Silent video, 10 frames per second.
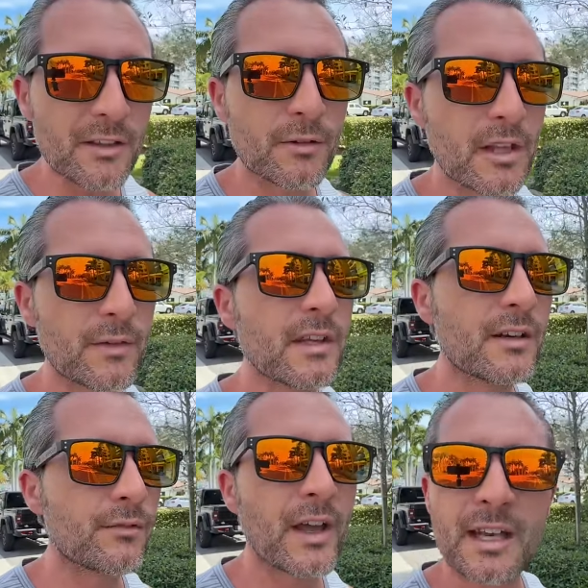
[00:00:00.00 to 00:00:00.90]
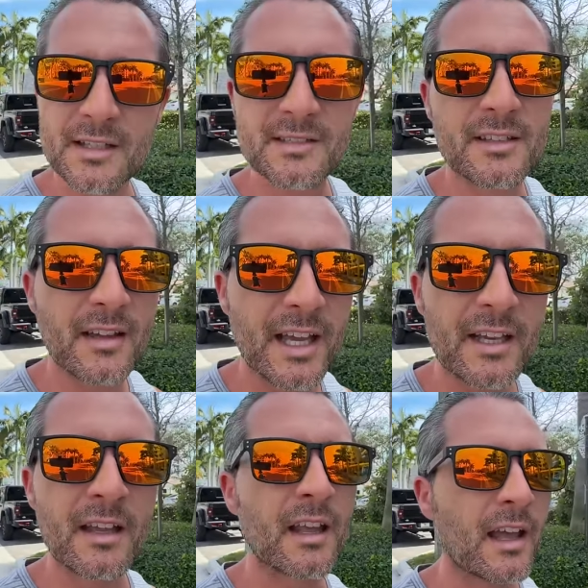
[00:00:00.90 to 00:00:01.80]
They're living in fantasy
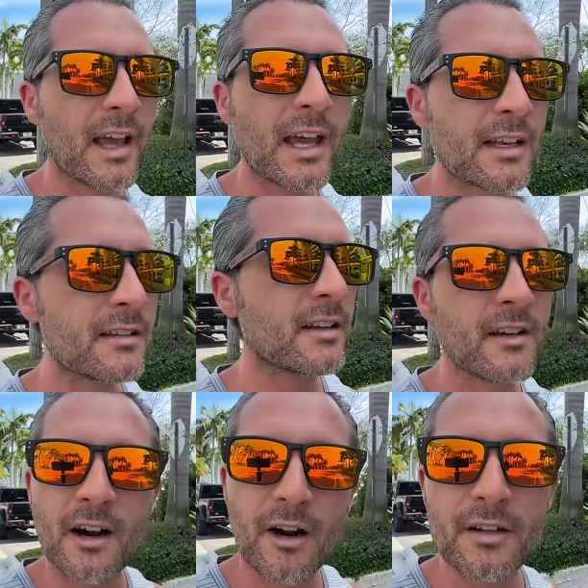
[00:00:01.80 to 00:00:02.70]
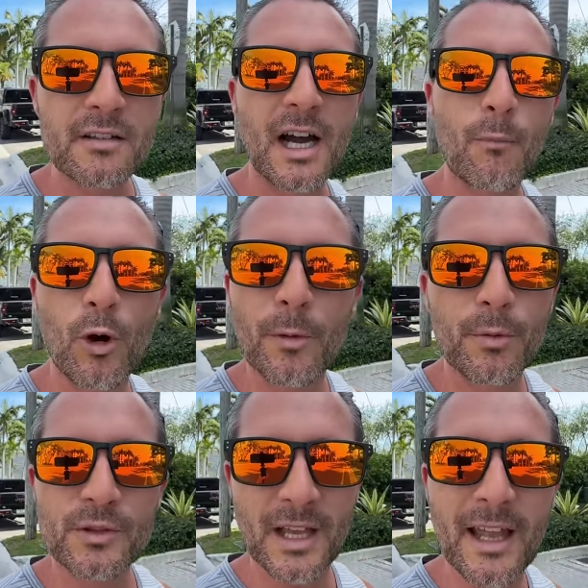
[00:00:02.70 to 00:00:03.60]
land and are the top one
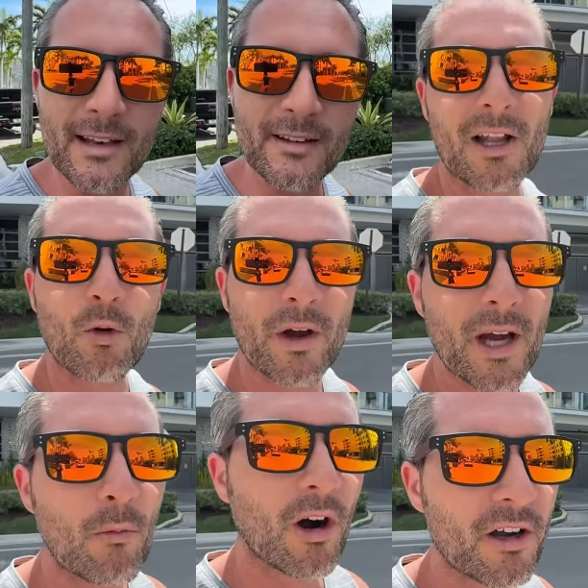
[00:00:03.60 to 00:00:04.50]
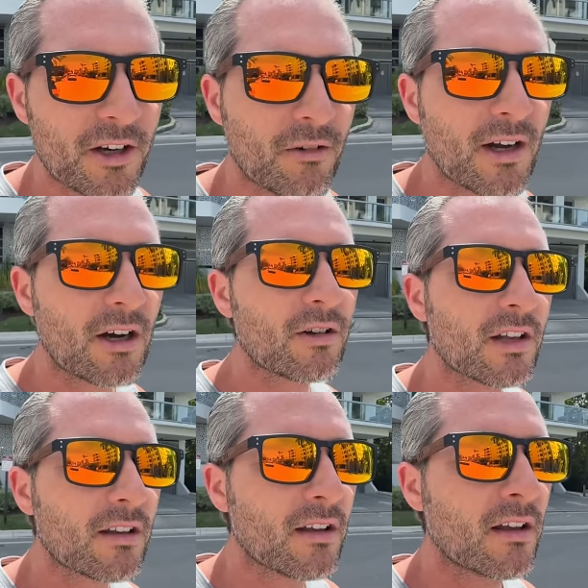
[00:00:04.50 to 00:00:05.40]
percent. the way, I'm walking around
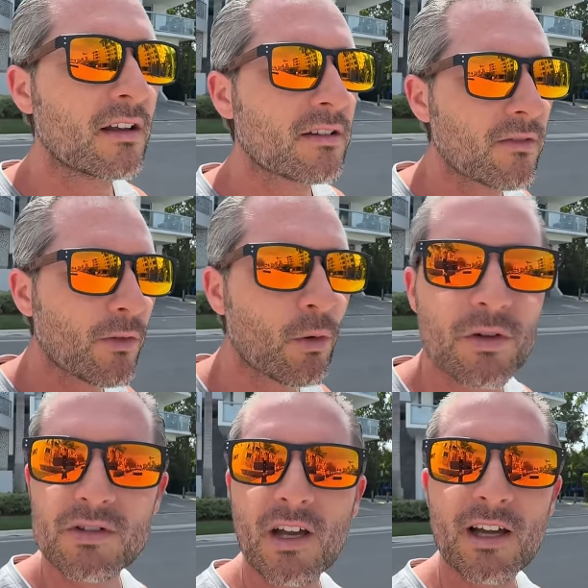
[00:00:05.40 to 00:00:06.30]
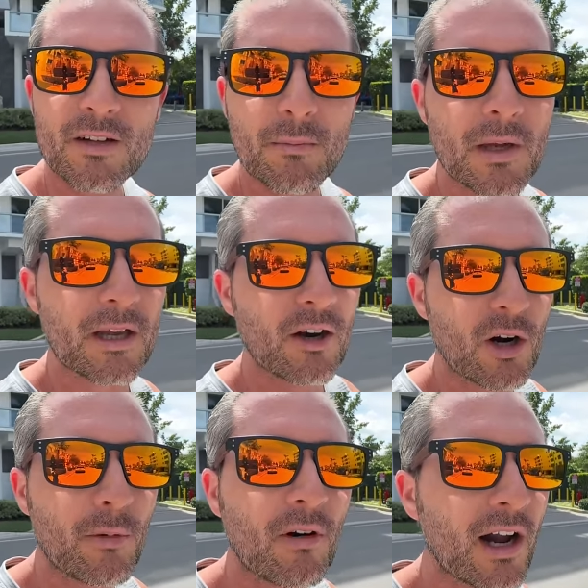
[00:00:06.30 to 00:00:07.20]
in the north side of Bay
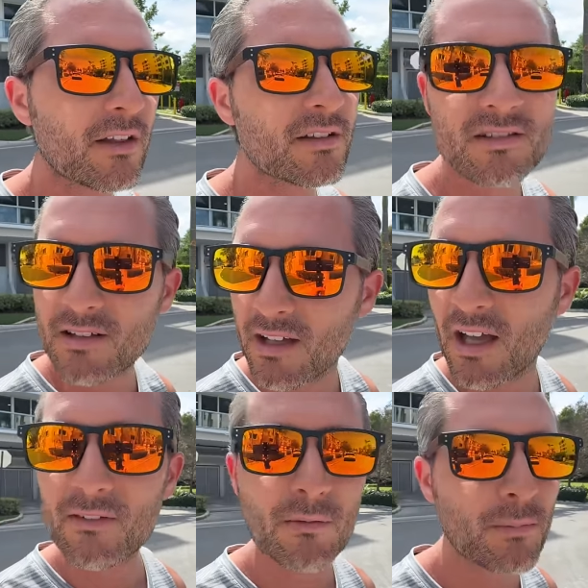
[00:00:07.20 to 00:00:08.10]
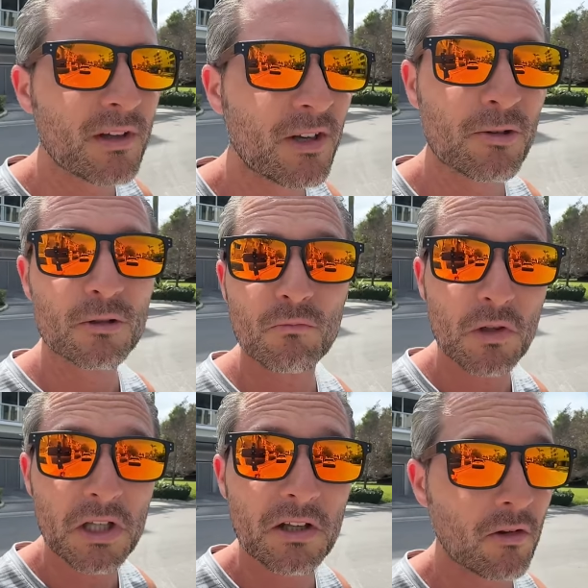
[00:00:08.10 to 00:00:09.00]
Harbor Islands today. I haven't been here in a
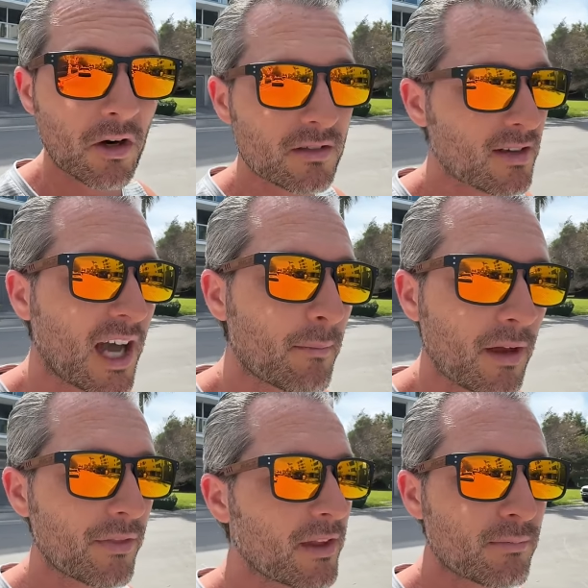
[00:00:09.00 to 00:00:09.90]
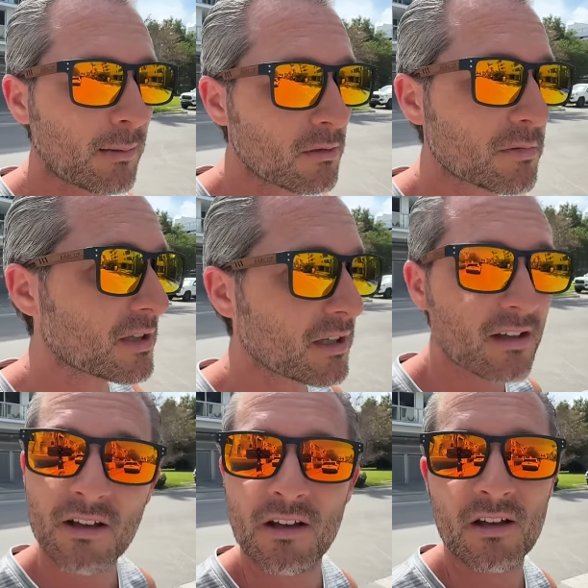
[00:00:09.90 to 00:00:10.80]
really long time. I think probably
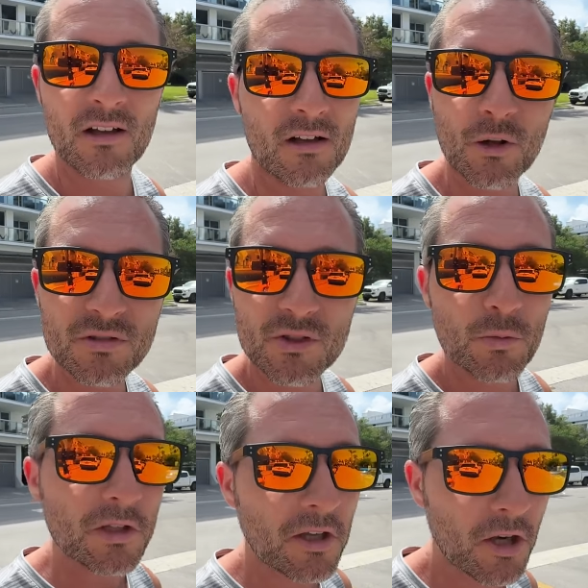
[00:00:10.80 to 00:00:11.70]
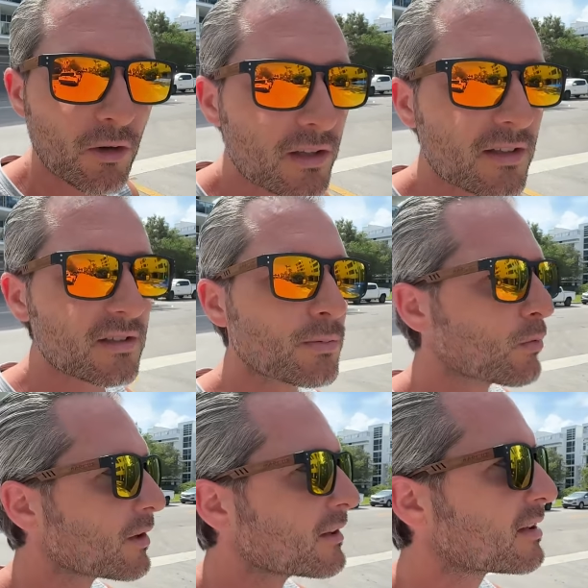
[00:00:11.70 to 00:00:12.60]
close to a year at this
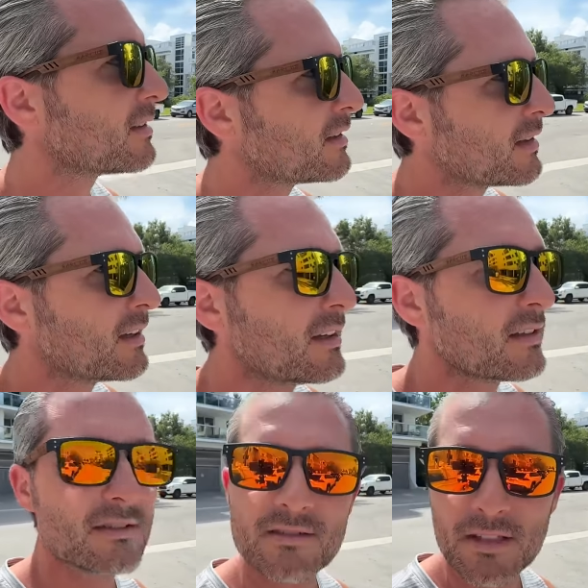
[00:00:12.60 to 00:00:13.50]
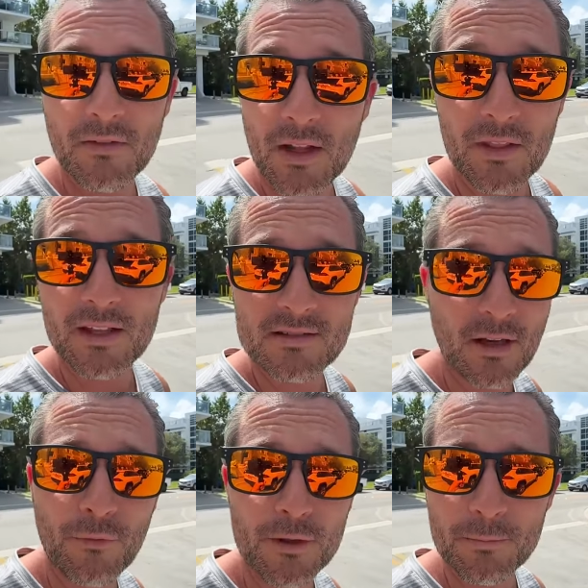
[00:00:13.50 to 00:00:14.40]
point. See if anything's
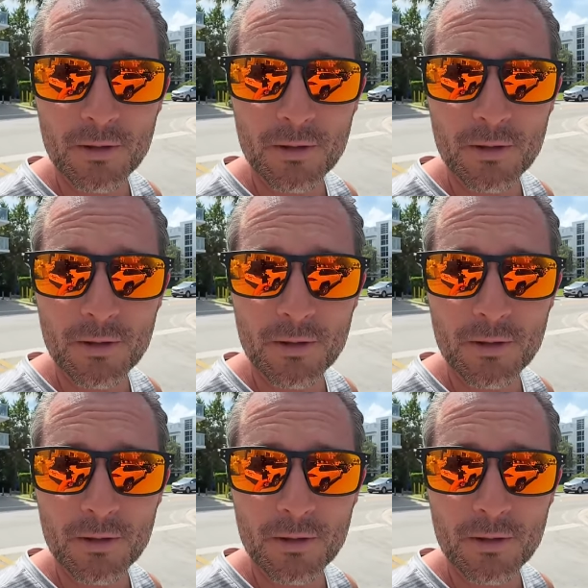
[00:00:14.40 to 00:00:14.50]
different up